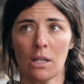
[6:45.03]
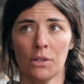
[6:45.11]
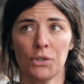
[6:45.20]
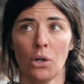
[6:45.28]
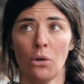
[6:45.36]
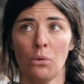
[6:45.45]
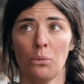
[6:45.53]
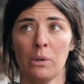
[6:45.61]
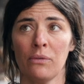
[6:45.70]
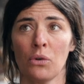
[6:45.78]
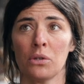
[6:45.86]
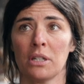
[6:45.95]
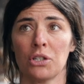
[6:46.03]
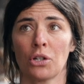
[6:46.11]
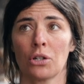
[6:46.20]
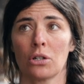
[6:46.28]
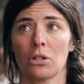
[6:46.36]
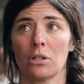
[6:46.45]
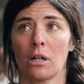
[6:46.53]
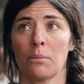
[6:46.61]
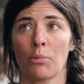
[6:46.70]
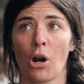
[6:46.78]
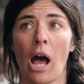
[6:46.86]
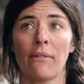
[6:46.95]
So we've only turned a
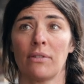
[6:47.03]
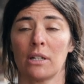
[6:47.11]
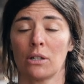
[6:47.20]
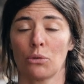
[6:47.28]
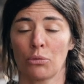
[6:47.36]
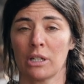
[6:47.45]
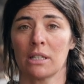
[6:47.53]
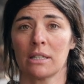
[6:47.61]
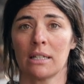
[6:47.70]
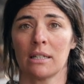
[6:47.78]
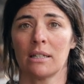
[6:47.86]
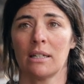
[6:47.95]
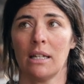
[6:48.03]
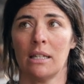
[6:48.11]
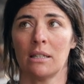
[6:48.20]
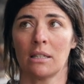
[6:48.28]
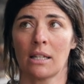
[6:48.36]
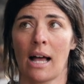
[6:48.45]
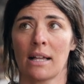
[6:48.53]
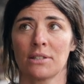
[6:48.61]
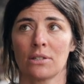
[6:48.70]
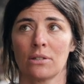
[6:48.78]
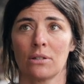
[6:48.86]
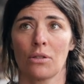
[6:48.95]
profit really in the
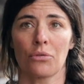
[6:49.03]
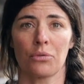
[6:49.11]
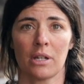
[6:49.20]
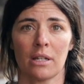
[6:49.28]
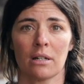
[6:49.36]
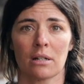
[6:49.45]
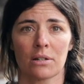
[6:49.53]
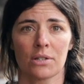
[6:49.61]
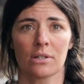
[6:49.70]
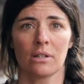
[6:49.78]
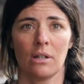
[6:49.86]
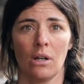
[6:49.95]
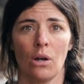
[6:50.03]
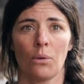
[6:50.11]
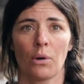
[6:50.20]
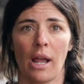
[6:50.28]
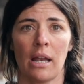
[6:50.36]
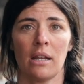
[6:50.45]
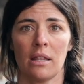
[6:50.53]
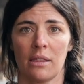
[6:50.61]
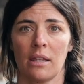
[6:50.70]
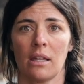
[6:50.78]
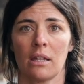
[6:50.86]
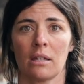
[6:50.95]
last three years, where
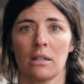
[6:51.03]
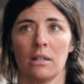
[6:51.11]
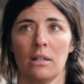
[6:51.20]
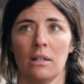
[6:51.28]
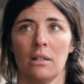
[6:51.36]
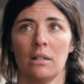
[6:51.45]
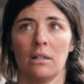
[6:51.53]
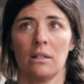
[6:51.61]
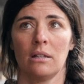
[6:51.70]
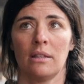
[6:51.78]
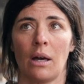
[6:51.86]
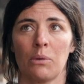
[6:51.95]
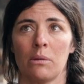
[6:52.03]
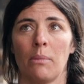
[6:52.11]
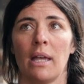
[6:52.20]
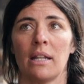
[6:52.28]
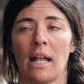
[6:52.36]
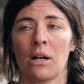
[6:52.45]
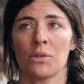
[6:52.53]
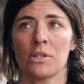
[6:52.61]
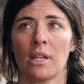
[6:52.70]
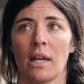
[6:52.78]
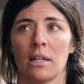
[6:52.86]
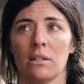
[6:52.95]
anything that we made
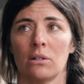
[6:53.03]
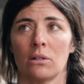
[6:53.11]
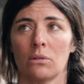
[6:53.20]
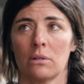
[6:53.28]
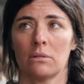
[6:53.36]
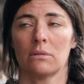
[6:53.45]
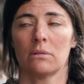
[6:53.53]
outside, you know,